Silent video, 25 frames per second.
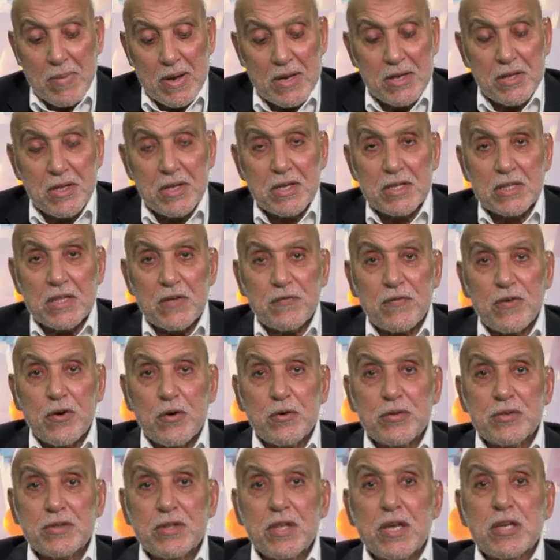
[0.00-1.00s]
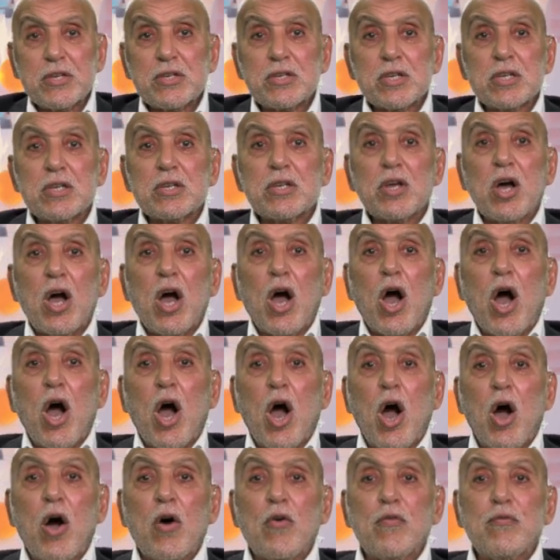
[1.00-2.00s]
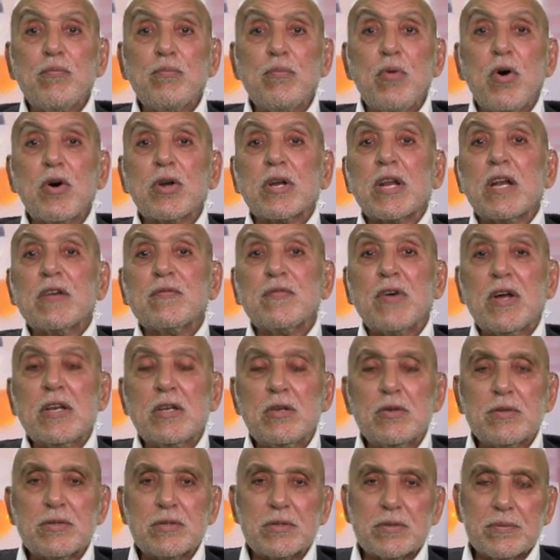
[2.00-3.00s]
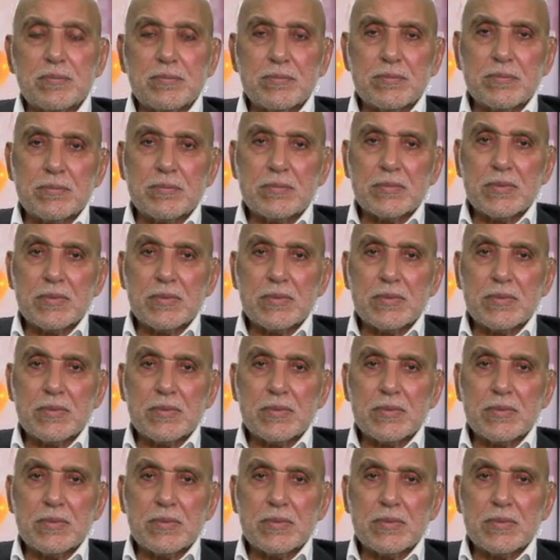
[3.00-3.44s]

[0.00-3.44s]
building the foundation of moral values,